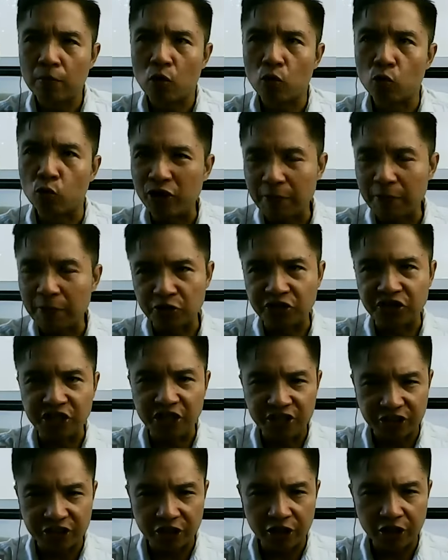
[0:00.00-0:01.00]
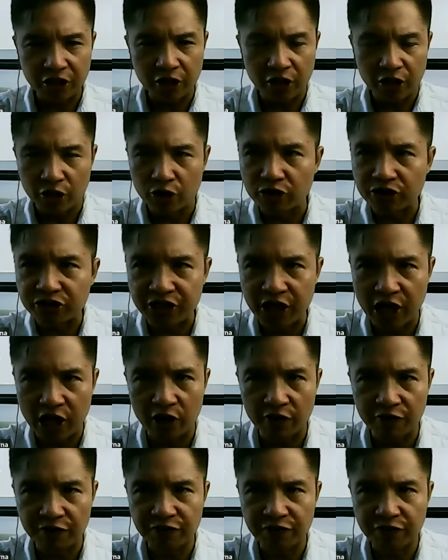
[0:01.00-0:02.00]
reposition
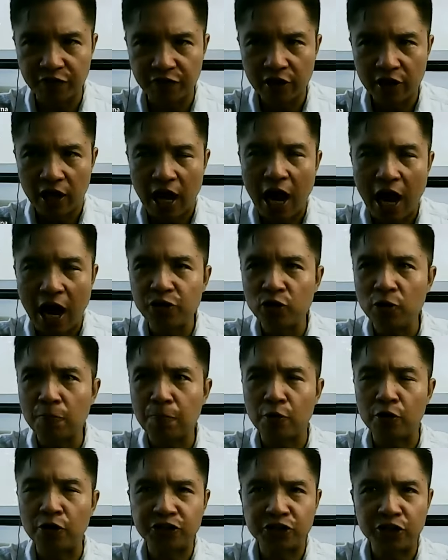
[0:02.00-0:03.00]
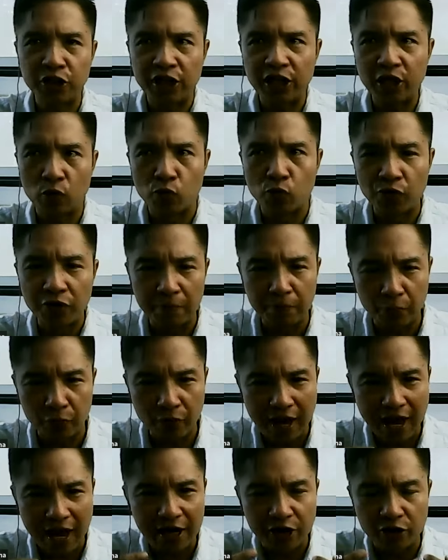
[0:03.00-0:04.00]
yourself? How do you personally
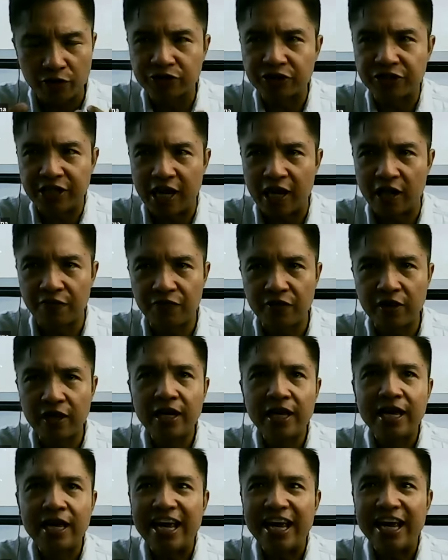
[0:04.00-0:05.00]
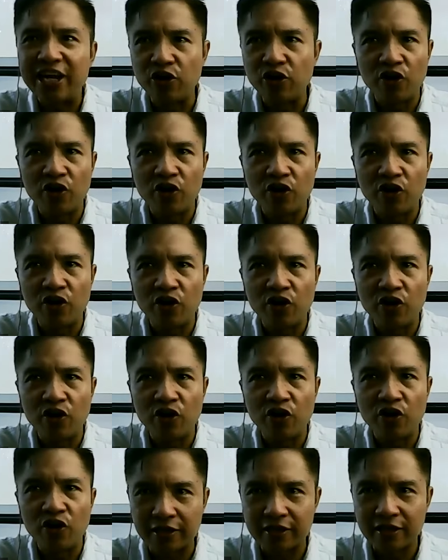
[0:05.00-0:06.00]
rebrand yourself in an
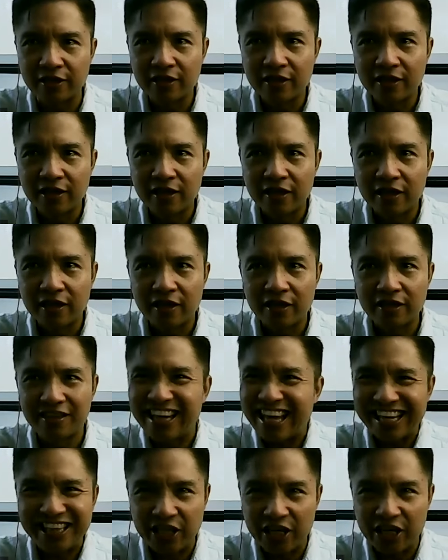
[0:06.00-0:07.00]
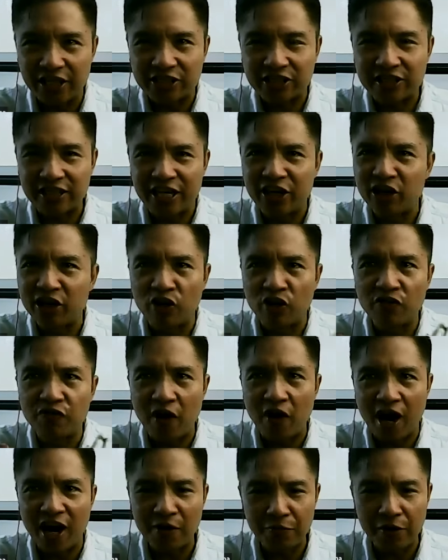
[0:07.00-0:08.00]
environment like this, in an
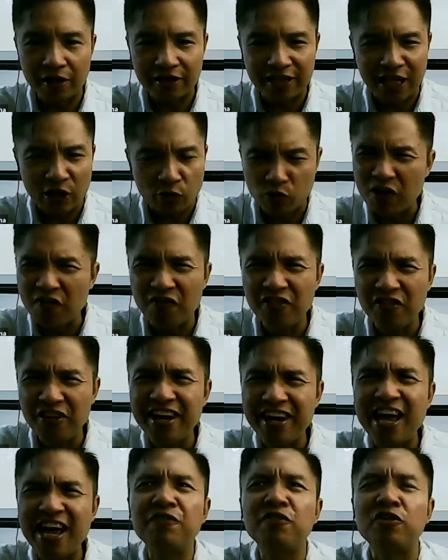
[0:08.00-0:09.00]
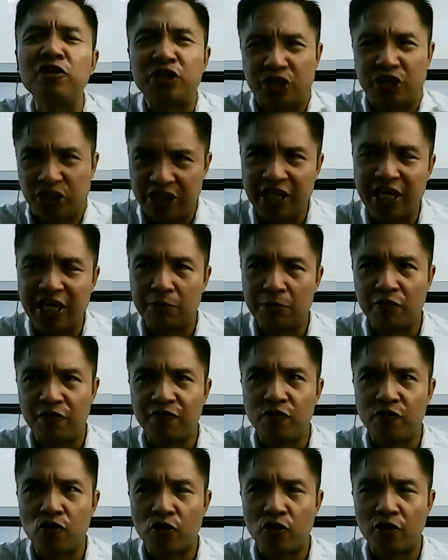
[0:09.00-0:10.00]
environment that we've never seen
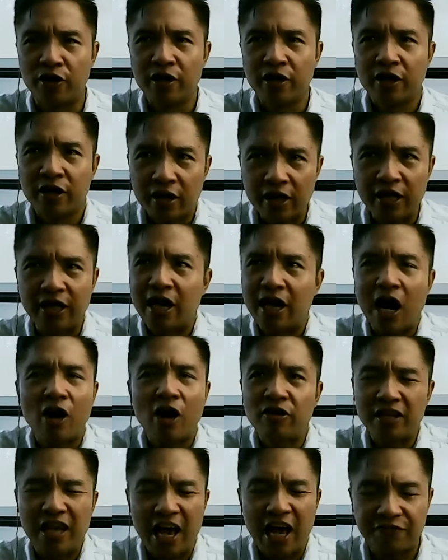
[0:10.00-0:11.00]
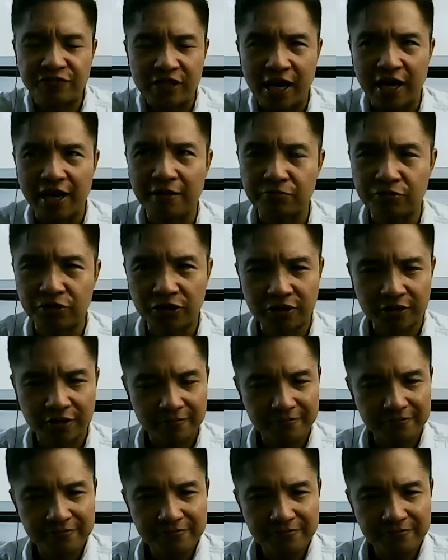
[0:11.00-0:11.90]
before in our lifetimes?